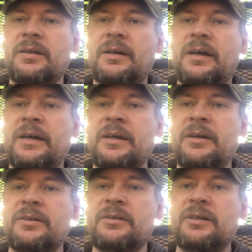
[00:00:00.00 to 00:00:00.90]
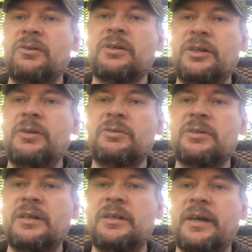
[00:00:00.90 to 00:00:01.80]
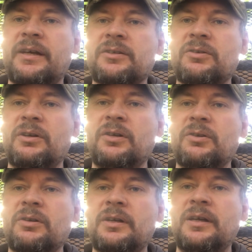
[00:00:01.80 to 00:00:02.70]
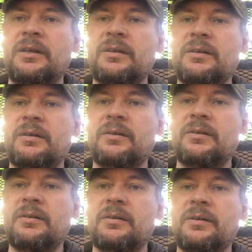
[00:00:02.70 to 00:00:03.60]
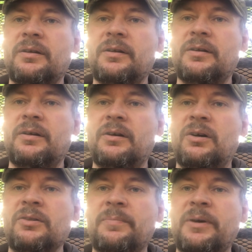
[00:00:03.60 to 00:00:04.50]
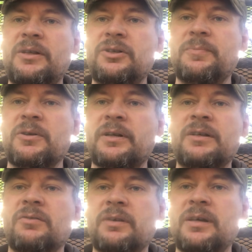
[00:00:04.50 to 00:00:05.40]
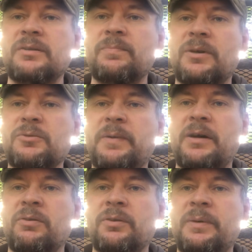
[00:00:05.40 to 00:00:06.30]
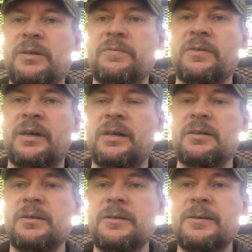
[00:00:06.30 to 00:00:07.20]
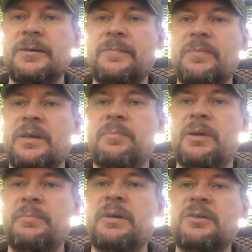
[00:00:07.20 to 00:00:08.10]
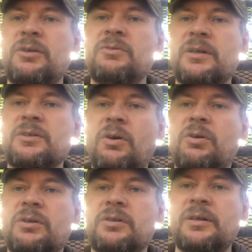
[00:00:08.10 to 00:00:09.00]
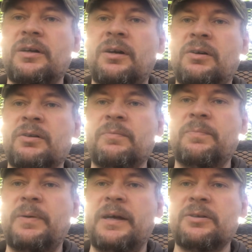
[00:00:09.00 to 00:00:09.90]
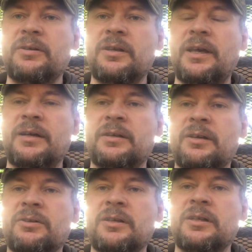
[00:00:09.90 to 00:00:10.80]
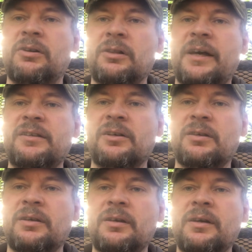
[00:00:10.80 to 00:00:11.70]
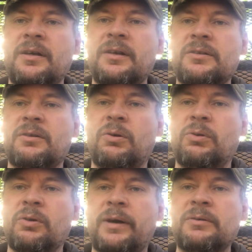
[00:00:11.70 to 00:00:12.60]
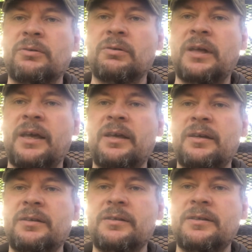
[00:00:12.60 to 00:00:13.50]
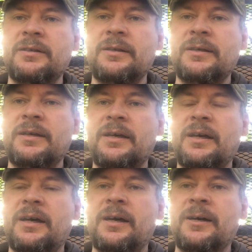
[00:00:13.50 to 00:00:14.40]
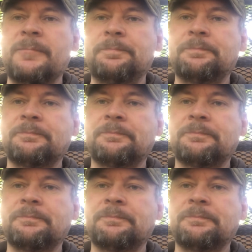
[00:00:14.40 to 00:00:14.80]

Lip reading: I'm still going to use a CTX 3030 on the beach because I don't think it's much better on the beach for that, but I might use this Knox on pasture detecting because it's a lot lighter to haul around all day, and